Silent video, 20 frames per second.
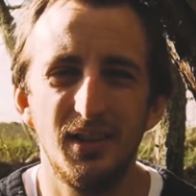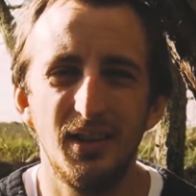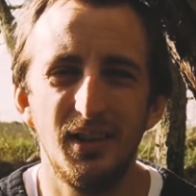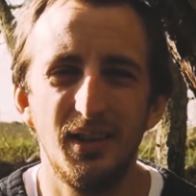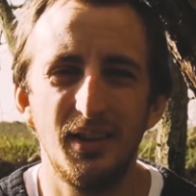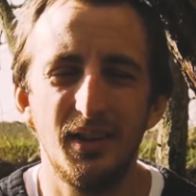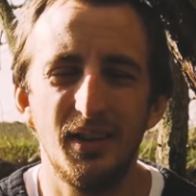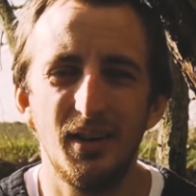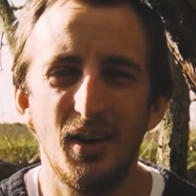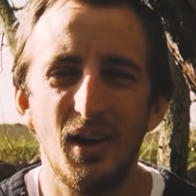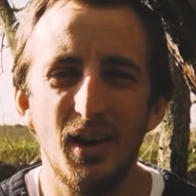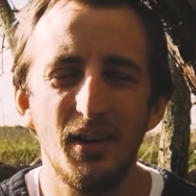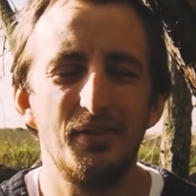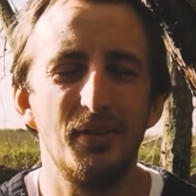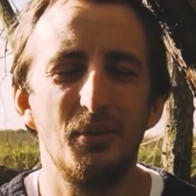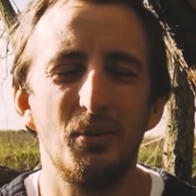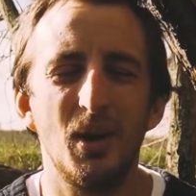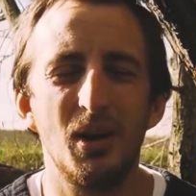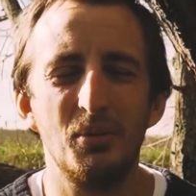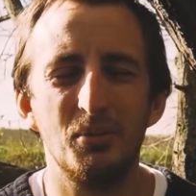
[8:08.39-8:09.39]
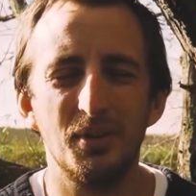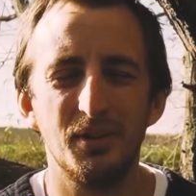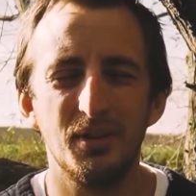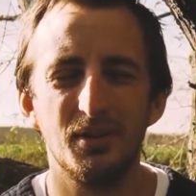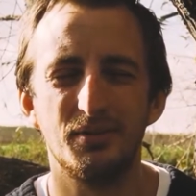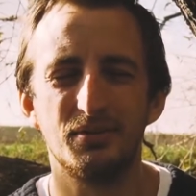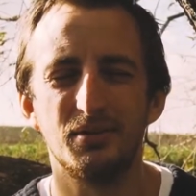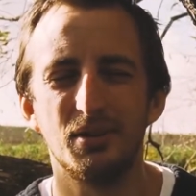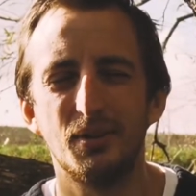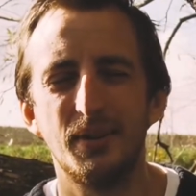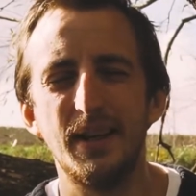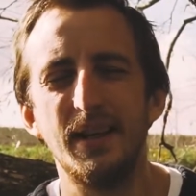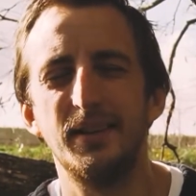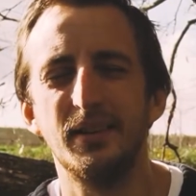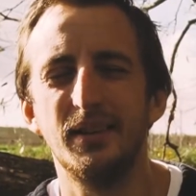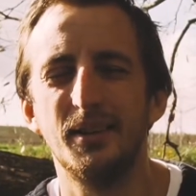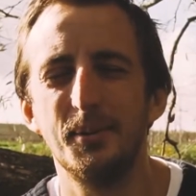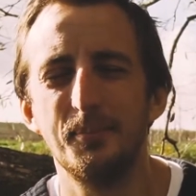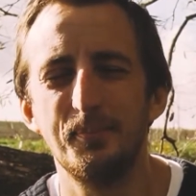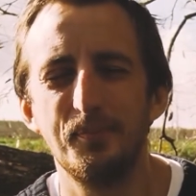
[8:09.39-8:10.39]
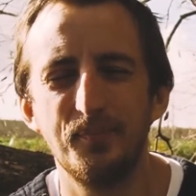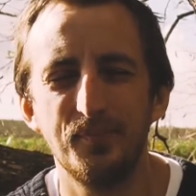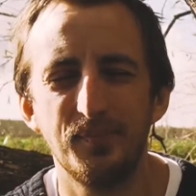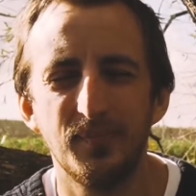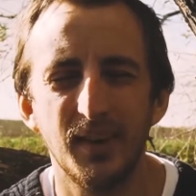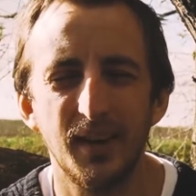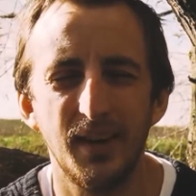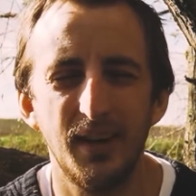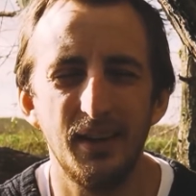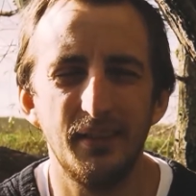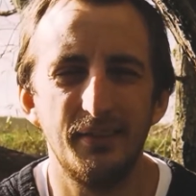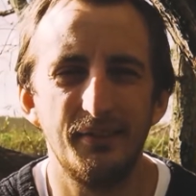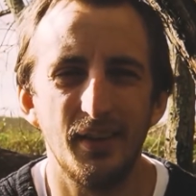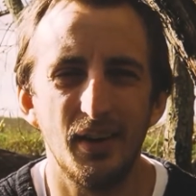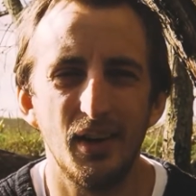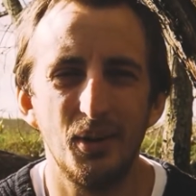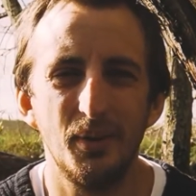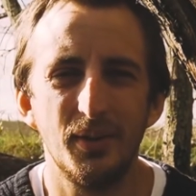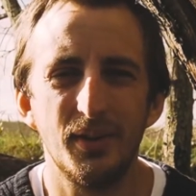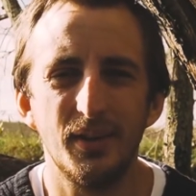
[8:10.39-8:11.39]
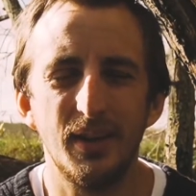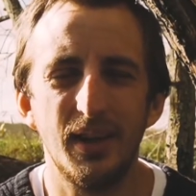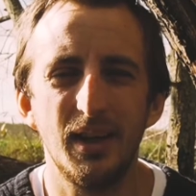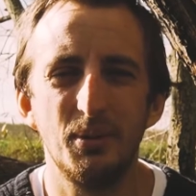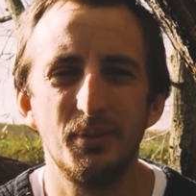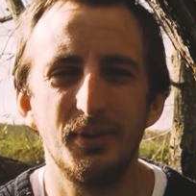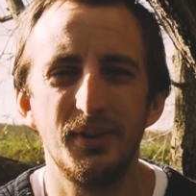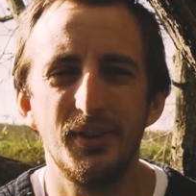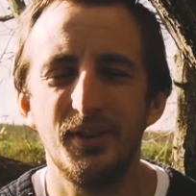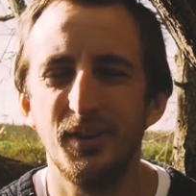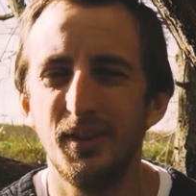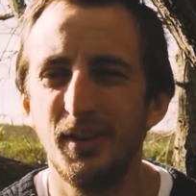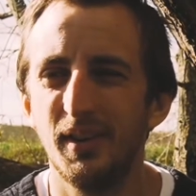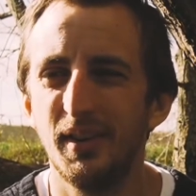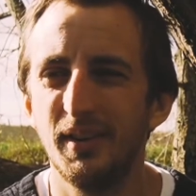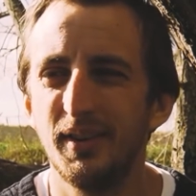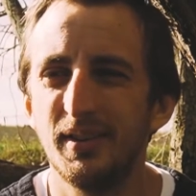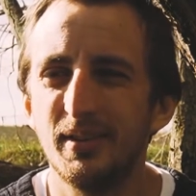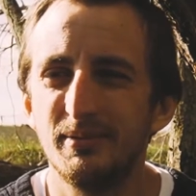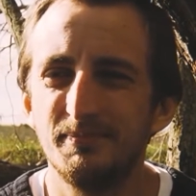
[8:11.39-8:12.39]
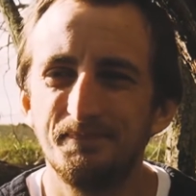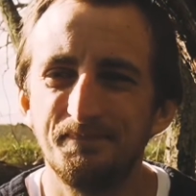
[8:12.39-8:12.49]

you know, I for one would have regretted it if I wasn't able to do this.